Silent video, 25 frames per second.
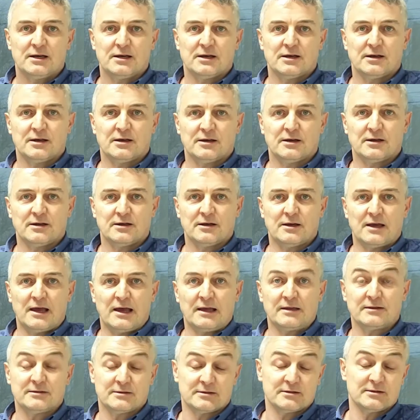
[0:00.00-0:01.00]

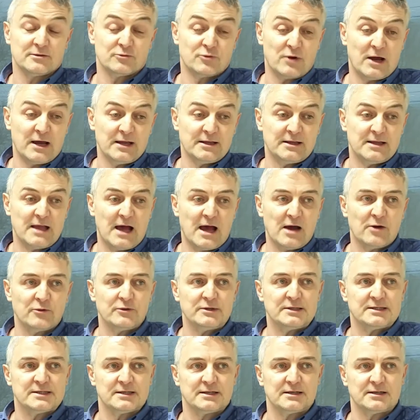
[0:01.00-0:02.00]
and right now
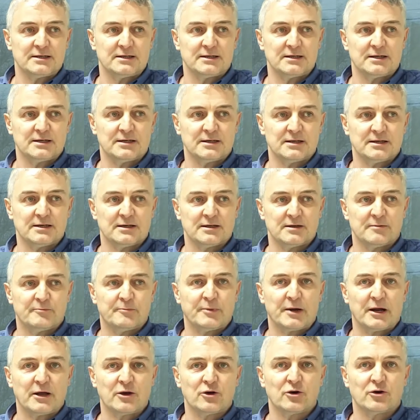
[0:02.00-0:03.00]
it's a
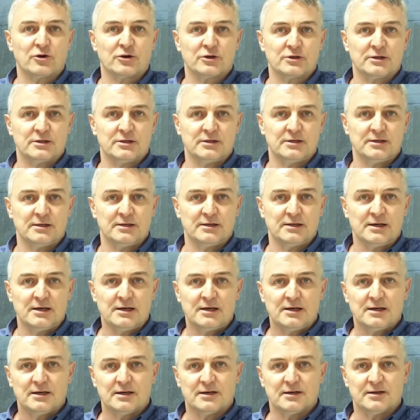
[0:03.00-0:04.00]
priority
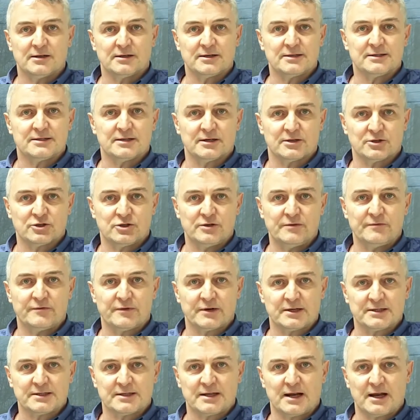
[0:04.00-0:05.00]
research
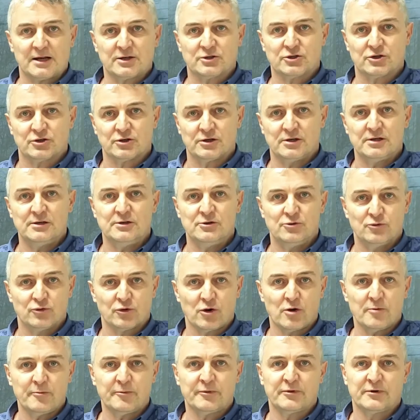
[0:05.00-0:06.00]
infrastructure in
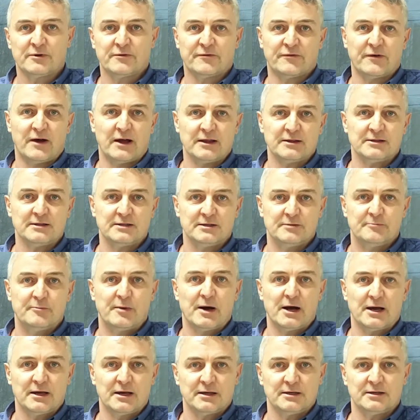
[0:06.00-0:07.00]
Europe, funded
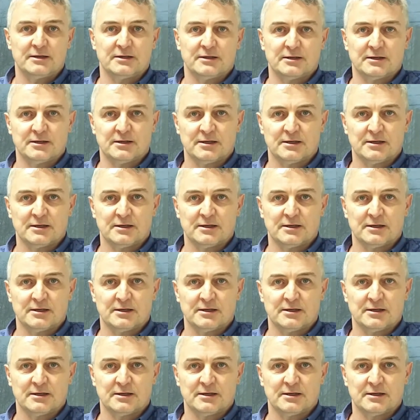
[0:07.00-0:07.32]
by